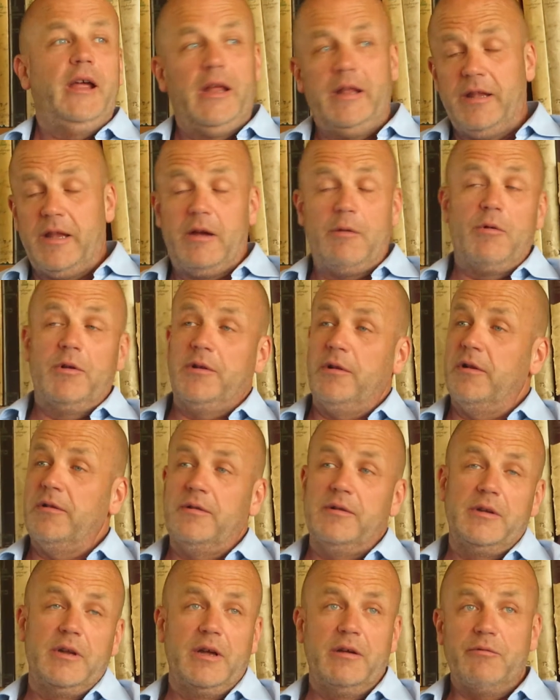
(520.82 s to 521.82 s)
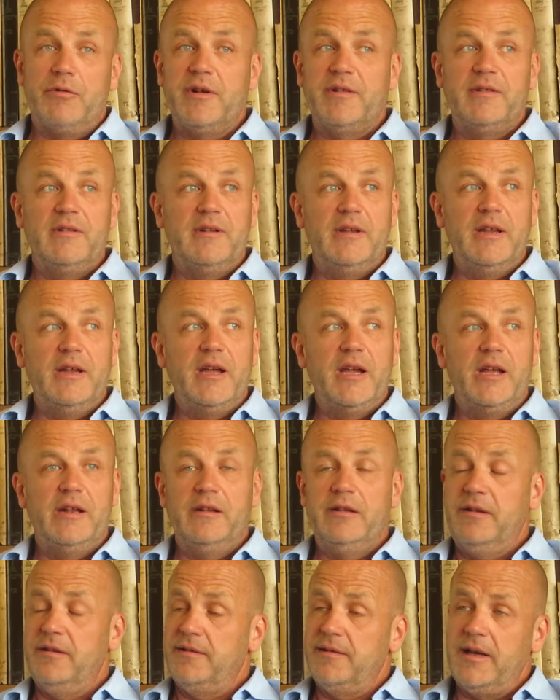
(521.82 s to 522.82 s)
And I was also now recently again
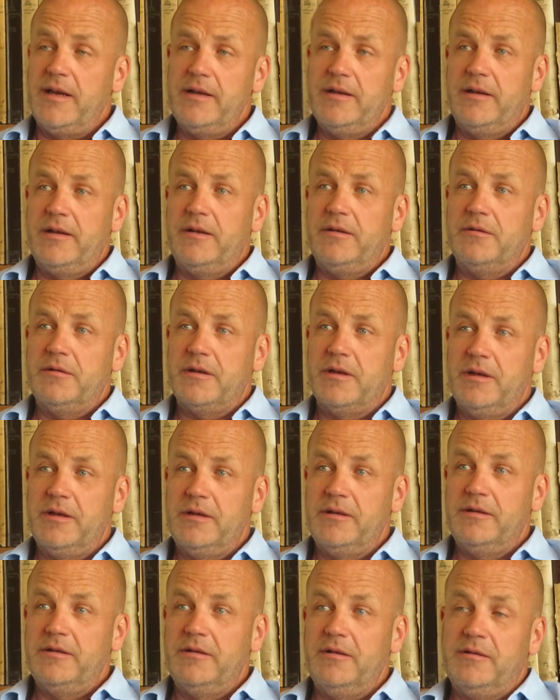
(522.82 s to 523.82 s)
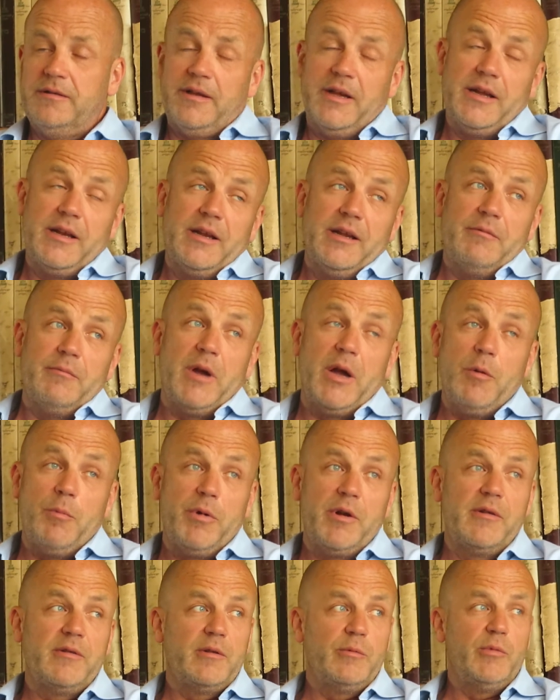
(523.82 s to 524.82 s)
in the Sinai, okay? The Sinai, in my
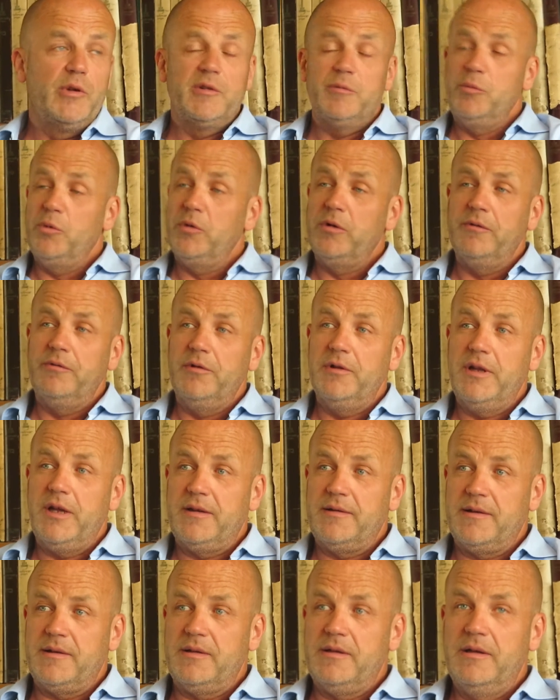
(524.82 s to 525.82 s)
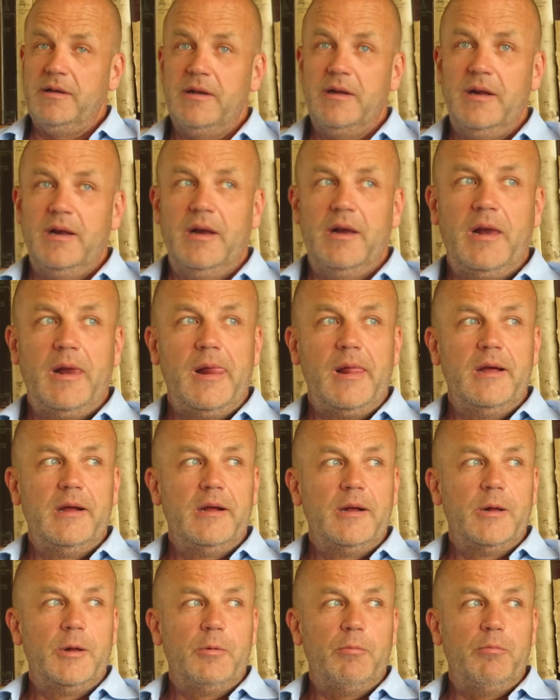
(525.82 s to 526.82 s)
opinion, is the most beautiful desert.
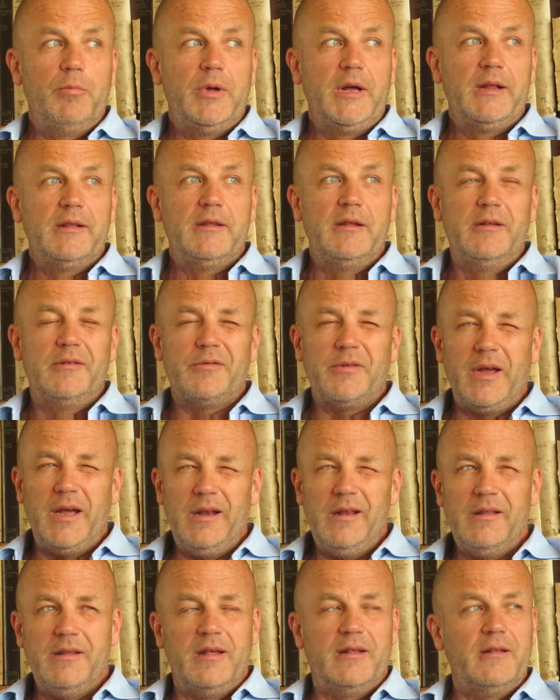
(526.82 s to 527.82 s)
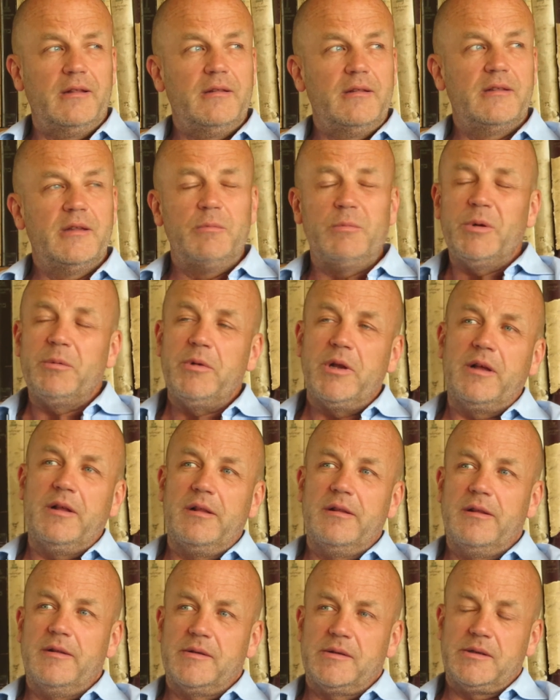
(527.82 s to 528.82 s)
But the Israeli desert is the
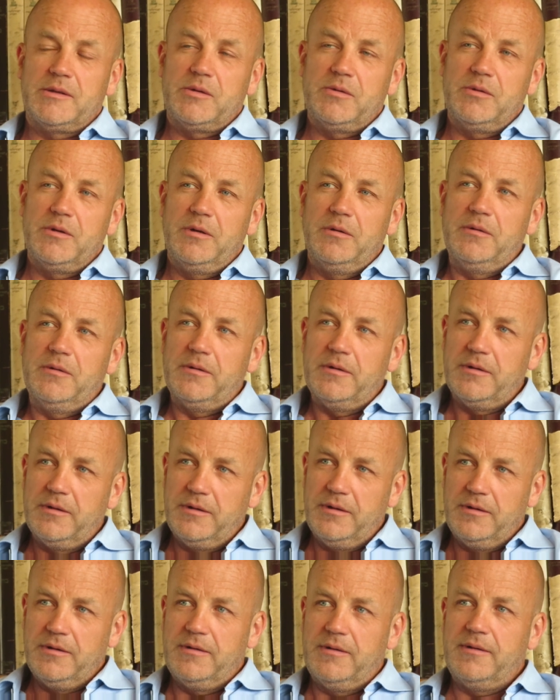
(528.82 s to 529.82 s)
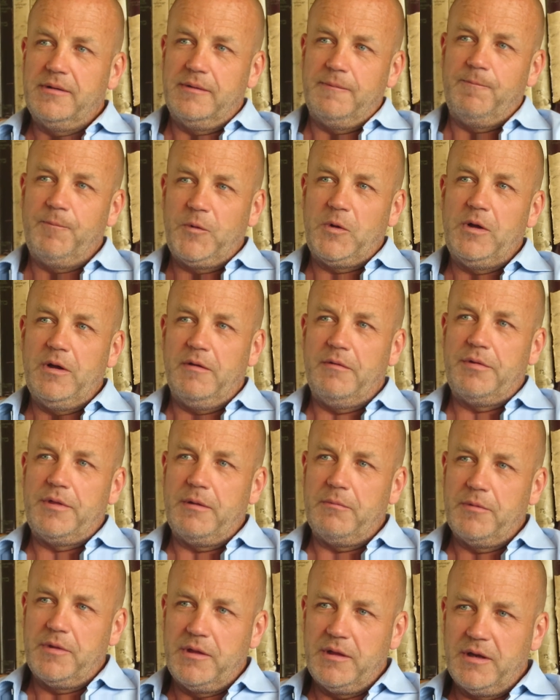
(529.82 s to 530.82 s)
biblical desert, You have
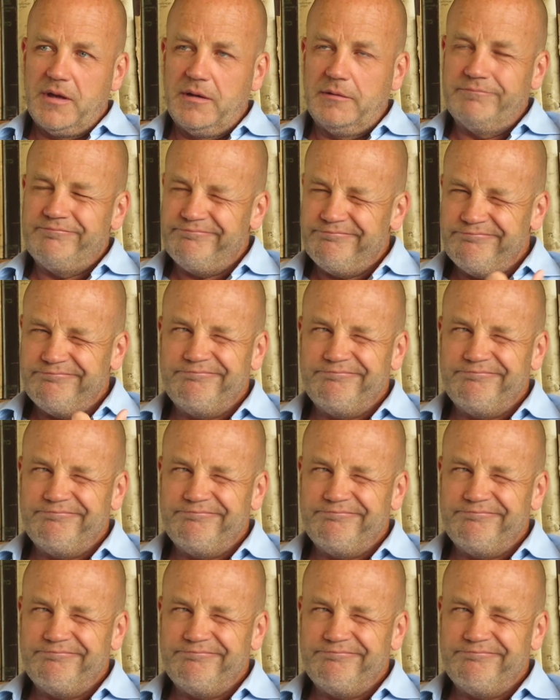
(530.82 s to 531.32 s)
something